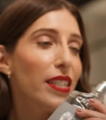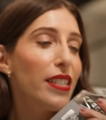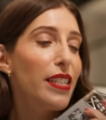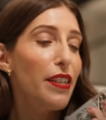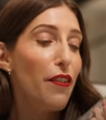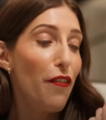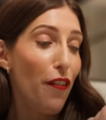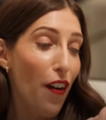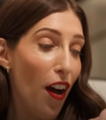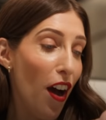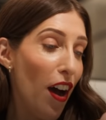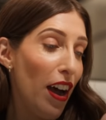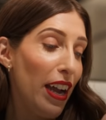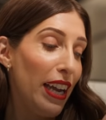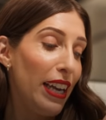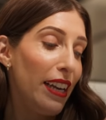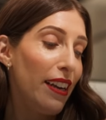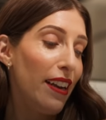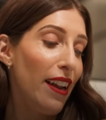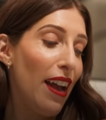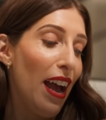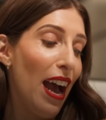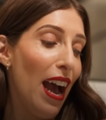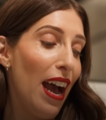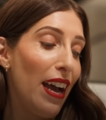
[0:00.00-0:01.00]

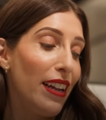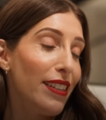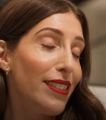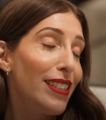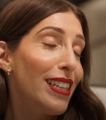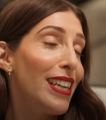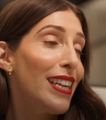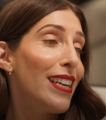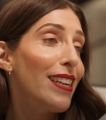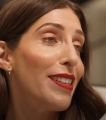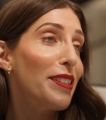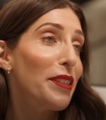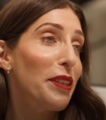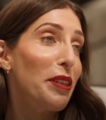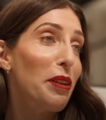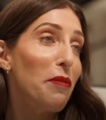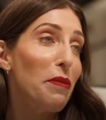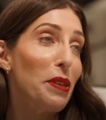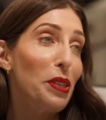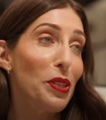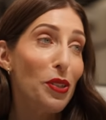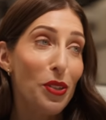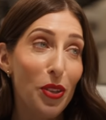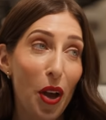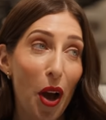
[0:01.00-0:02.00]
divine, and he is gonna
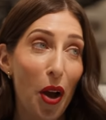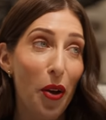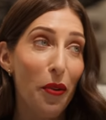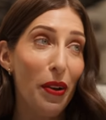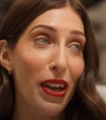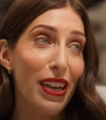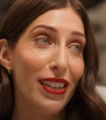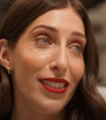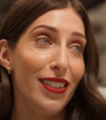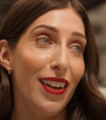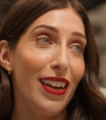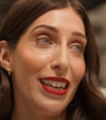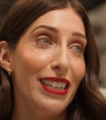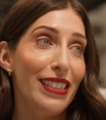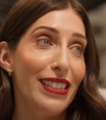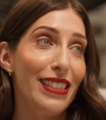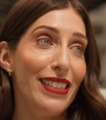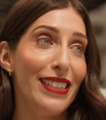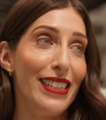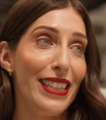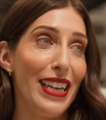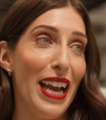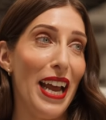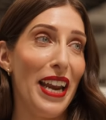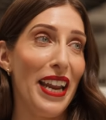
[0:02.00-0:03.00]
be so
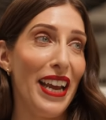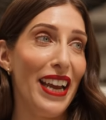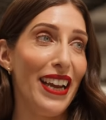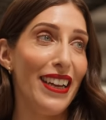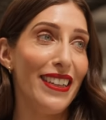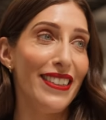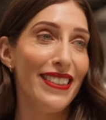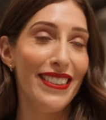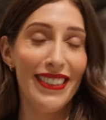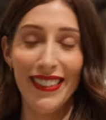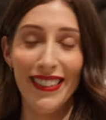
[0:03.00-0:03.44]
excited to get it.